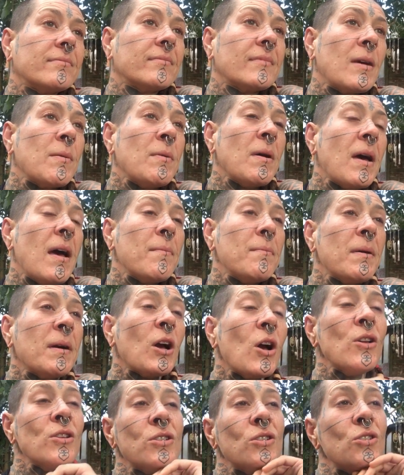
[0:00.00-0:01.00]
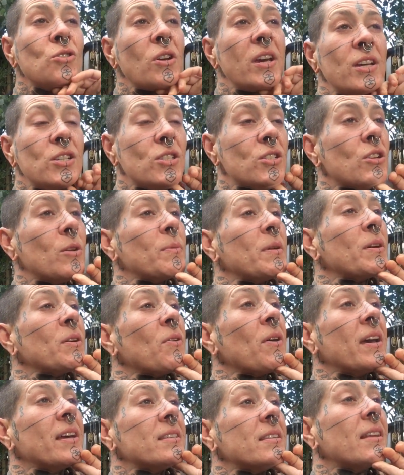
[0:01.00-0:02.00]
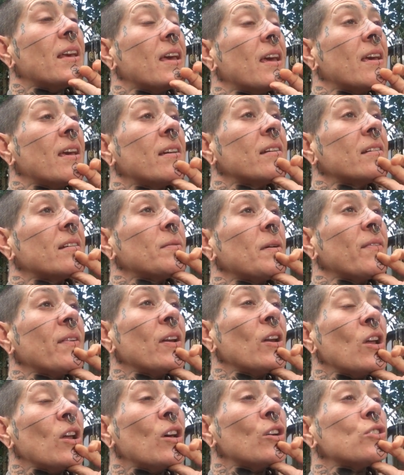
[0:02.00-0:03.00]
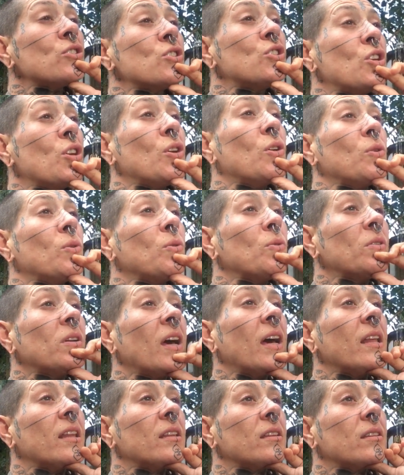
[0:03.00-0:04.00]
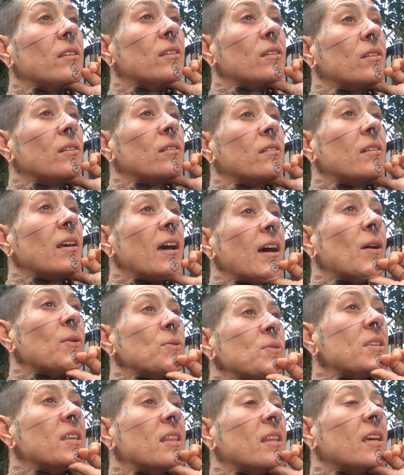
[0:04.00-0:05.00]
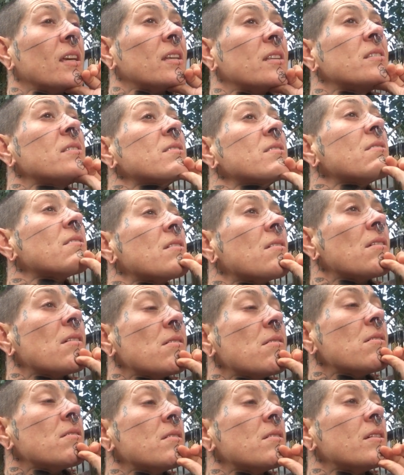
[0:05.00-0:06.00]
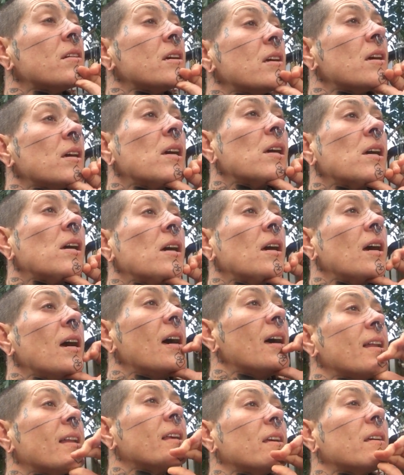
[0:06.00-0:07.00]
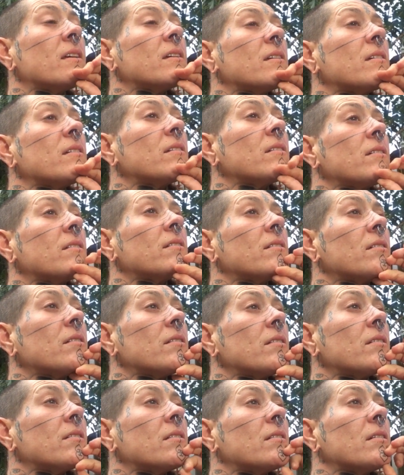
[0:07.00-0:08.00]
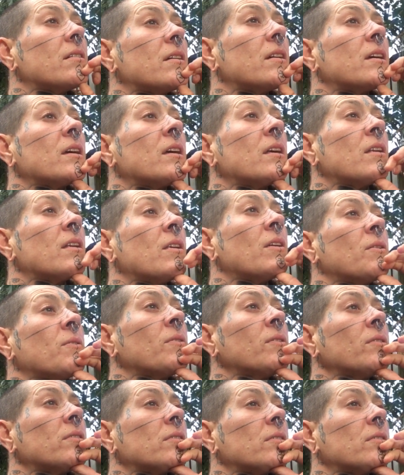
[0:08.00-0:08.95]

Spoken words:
My concentration's not been great today. I've had a lot to do, like the housey things. And it, I don't know.